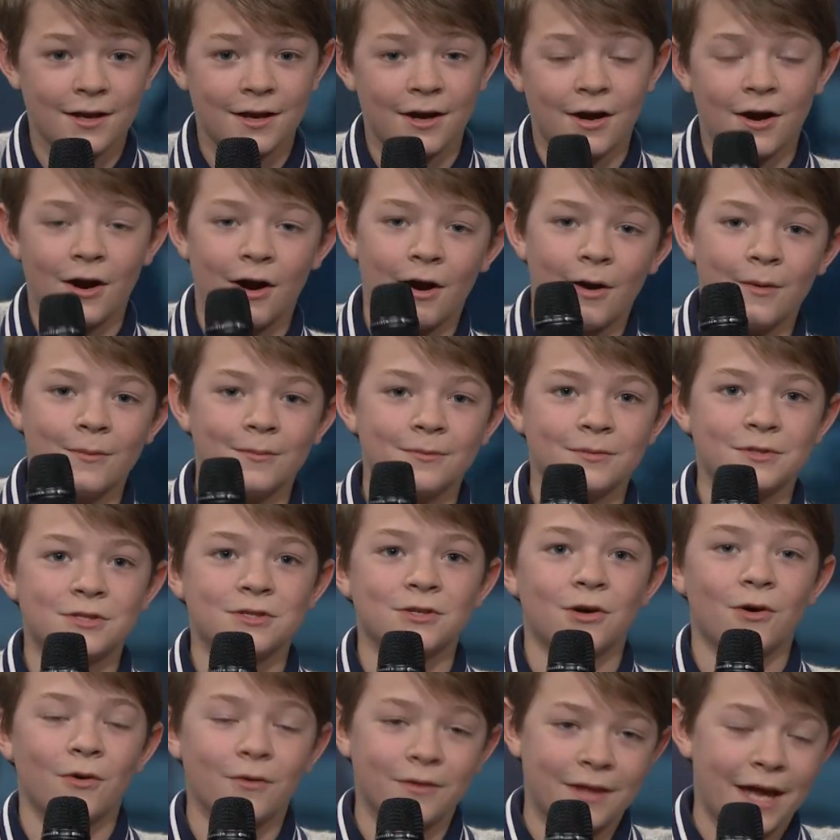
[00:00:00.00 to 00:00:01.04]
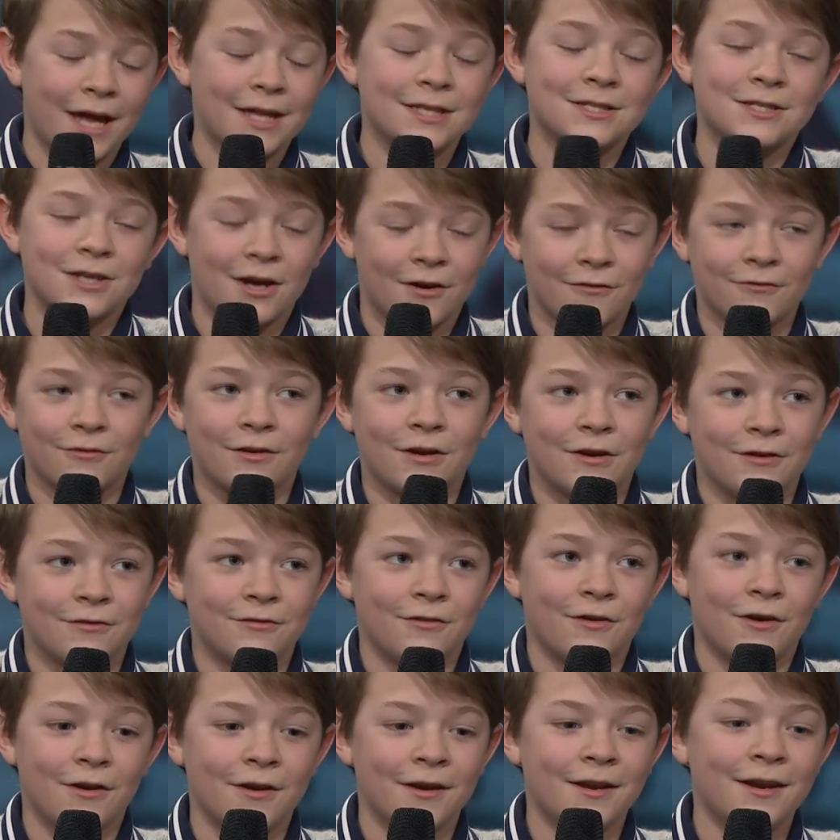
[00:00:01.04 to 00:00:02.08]
Um, so that's not very
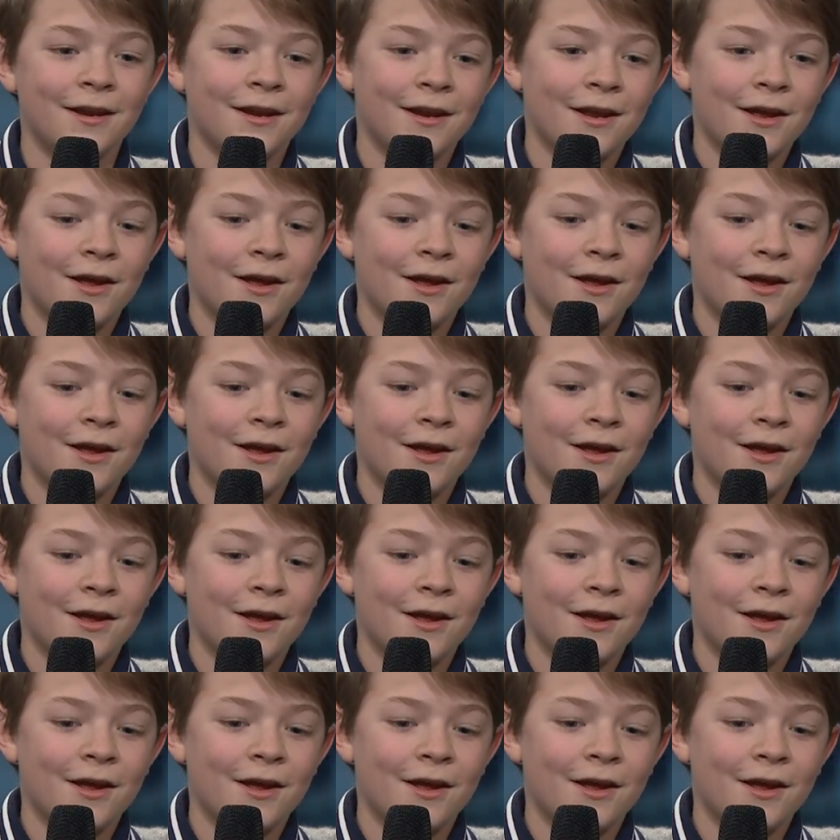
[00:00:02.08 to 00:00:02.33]
fun.